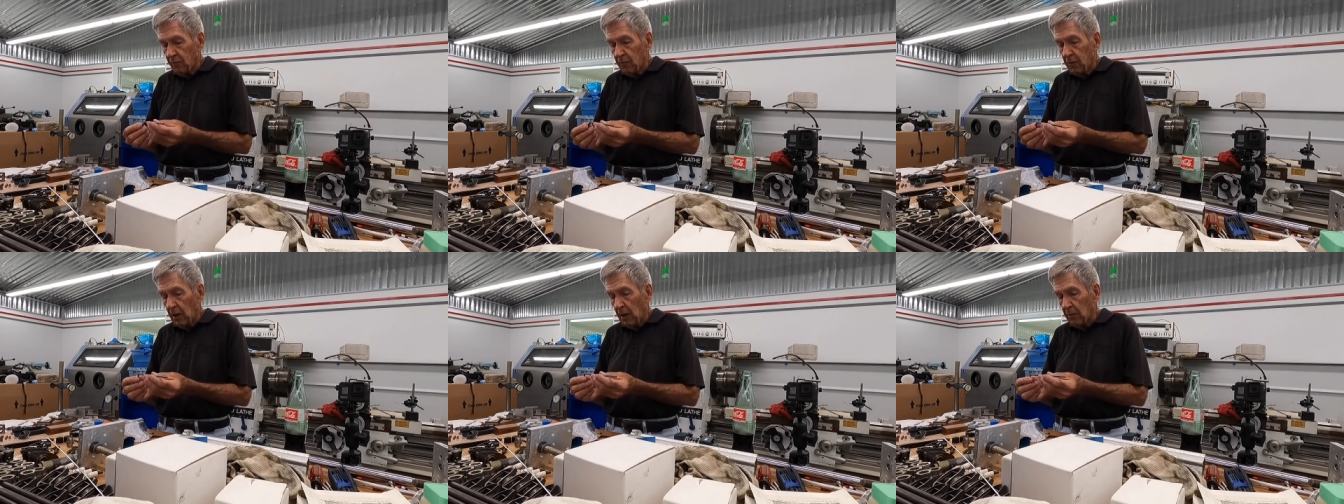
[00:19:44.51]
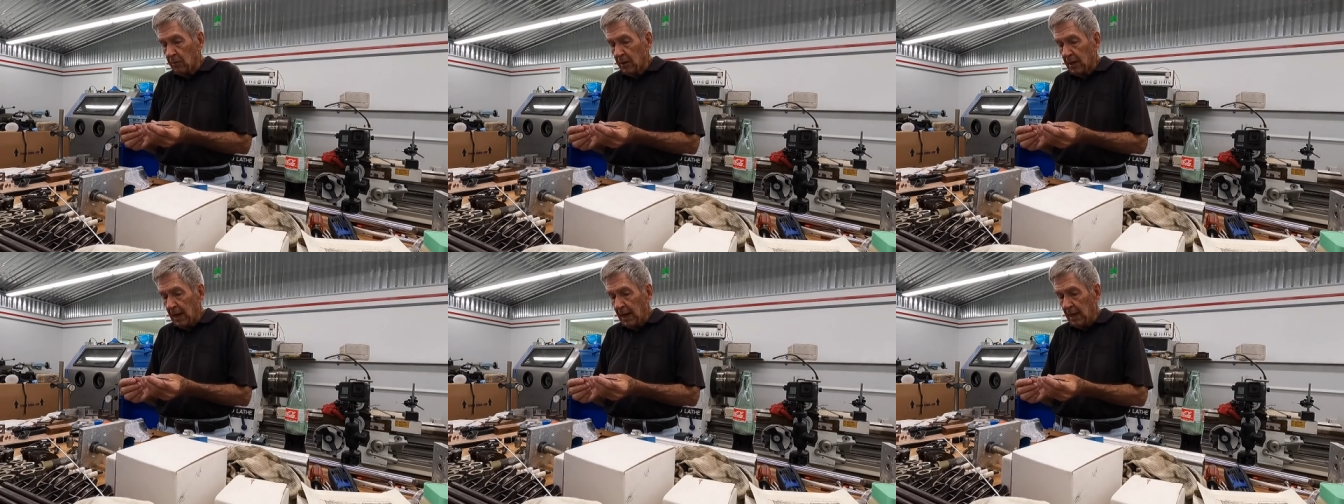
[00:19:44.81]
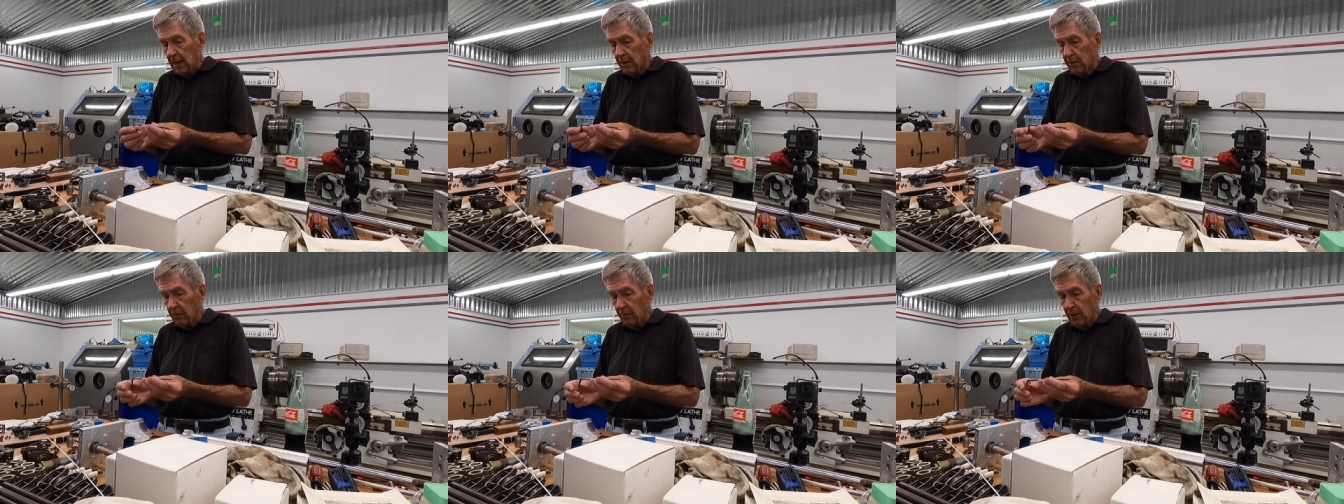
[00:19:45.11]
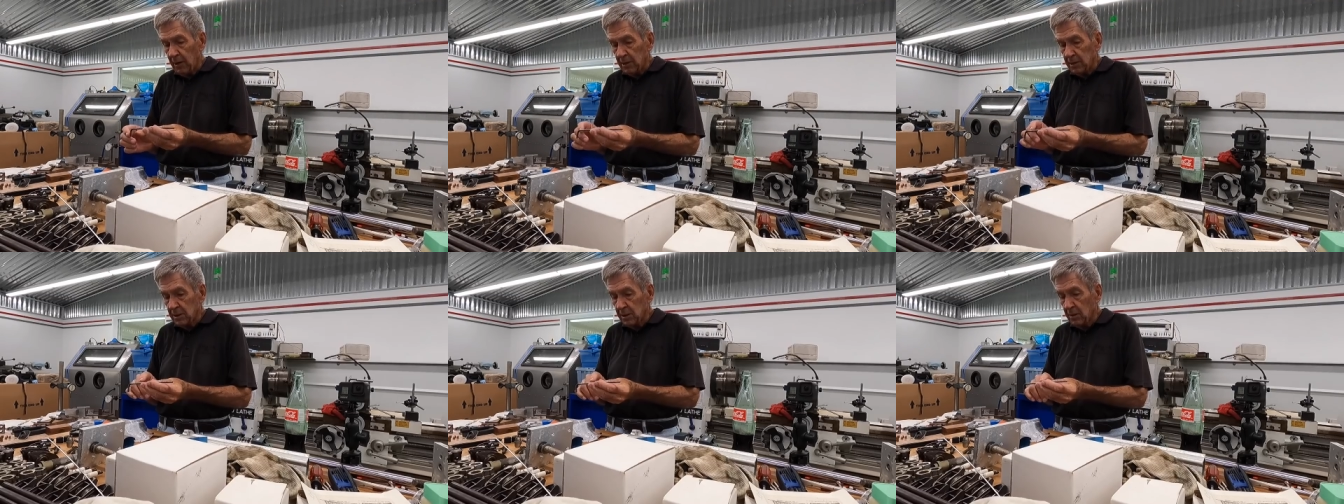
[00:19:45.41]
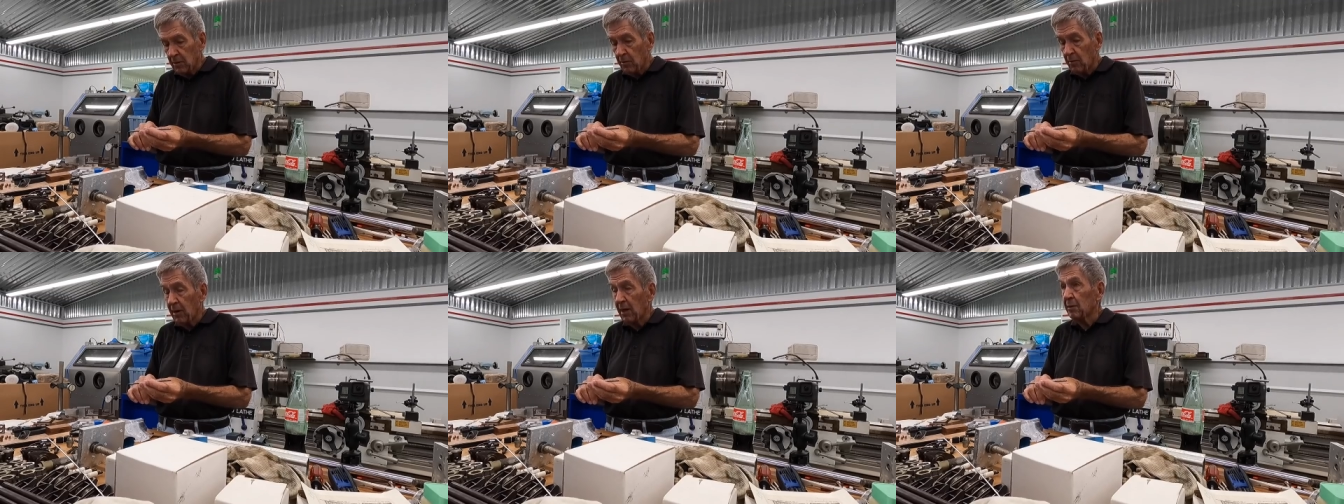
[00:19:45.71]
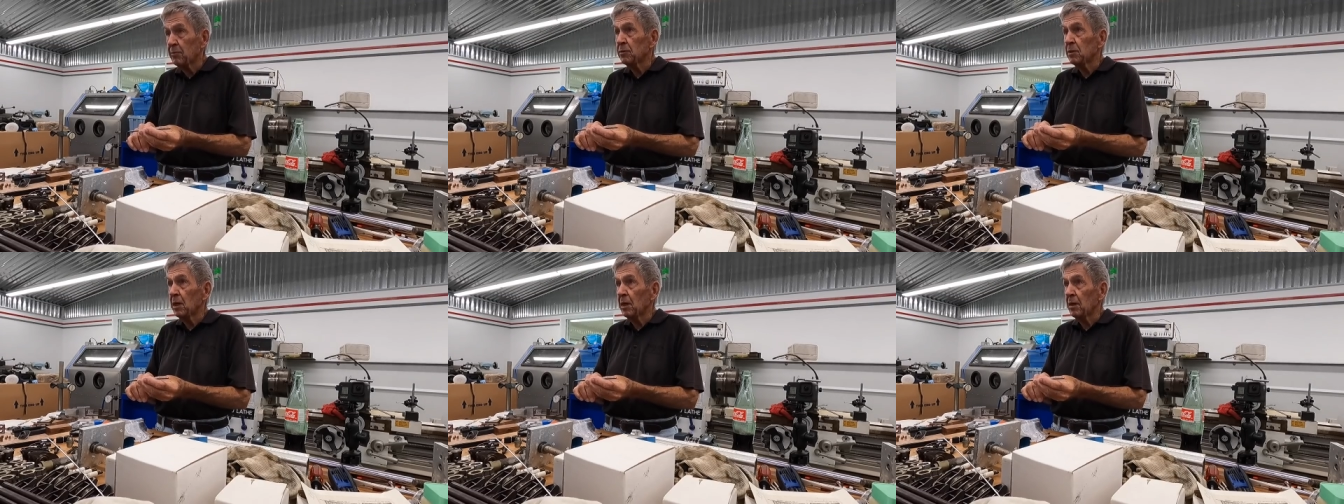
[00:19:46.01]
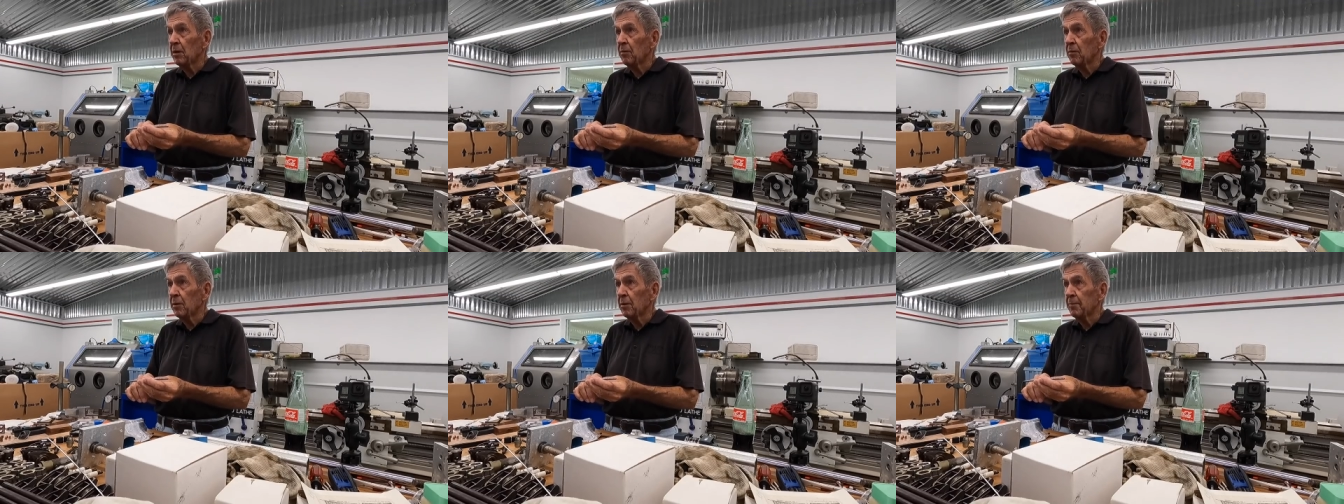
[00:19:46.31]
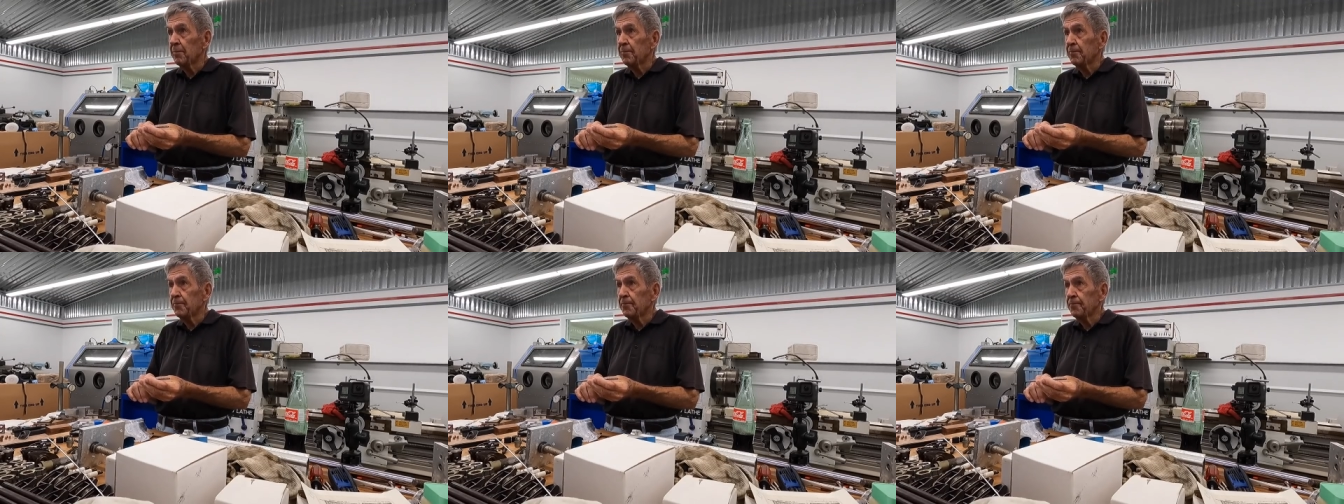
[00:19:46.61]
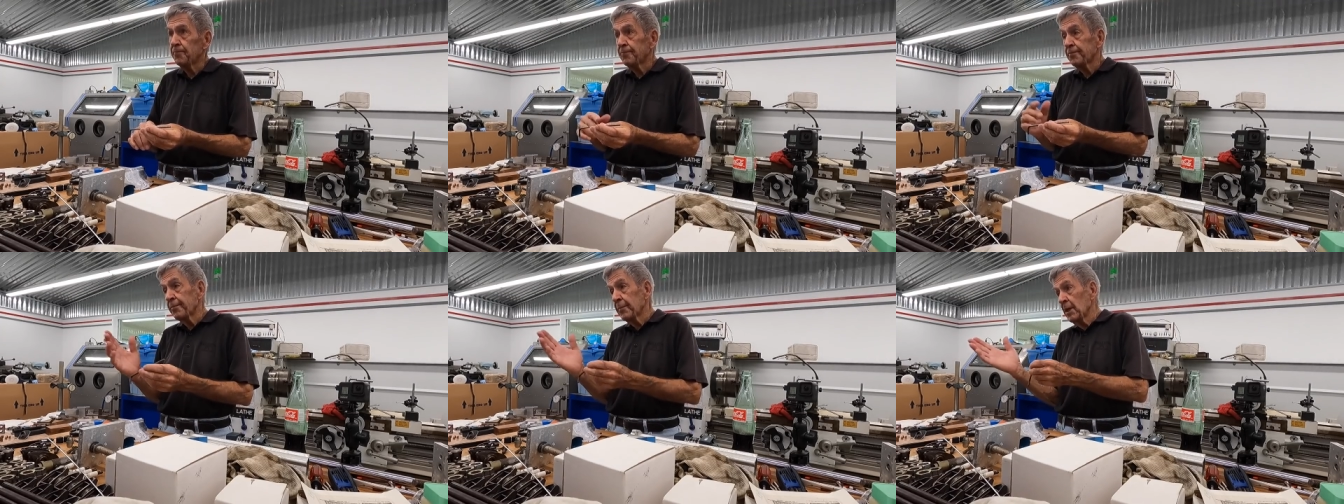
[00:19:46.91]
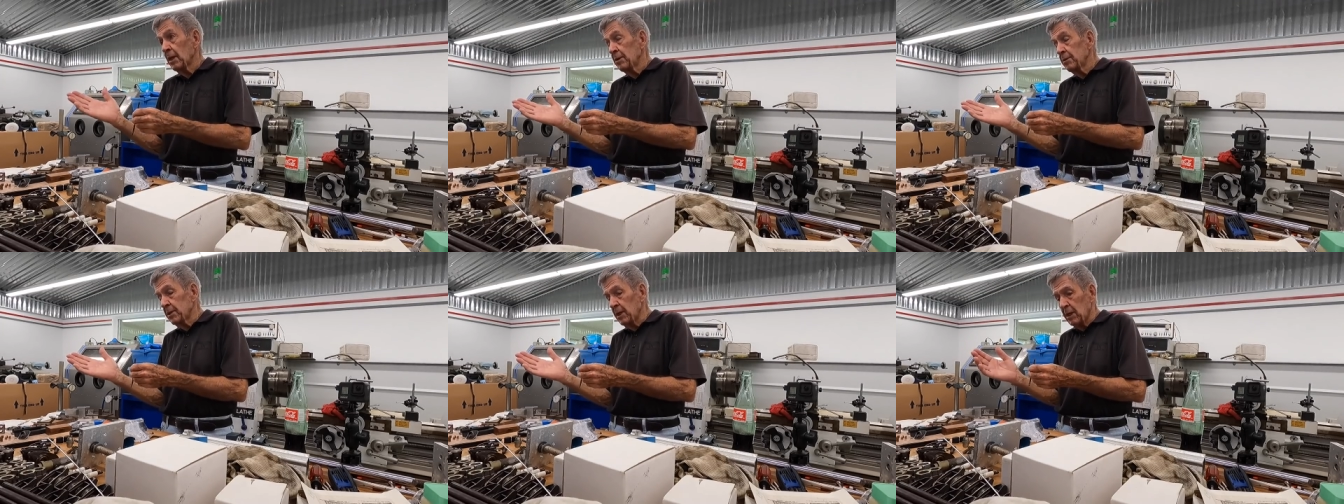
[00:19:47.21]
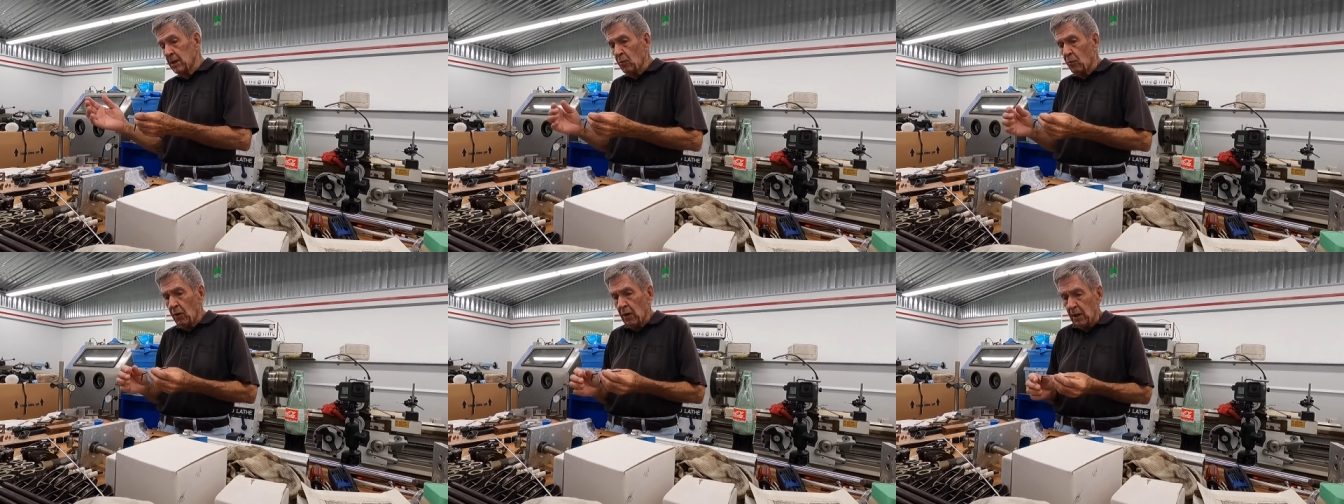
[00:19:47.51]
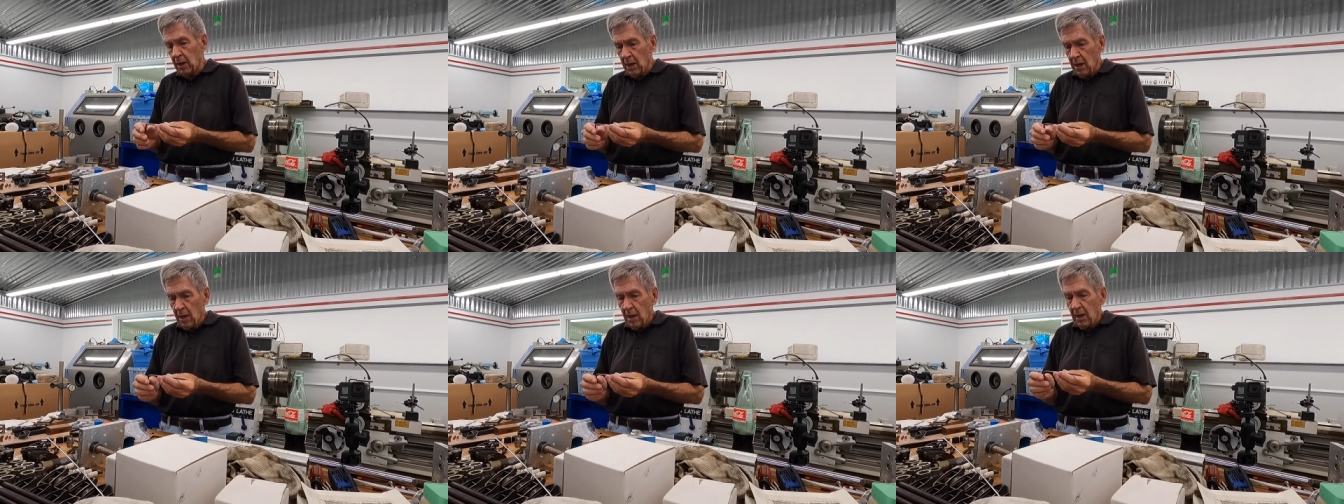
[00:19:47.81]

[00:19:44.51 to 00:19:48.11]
you call it an Allen wrench and their name's not on it, yeah, taken away.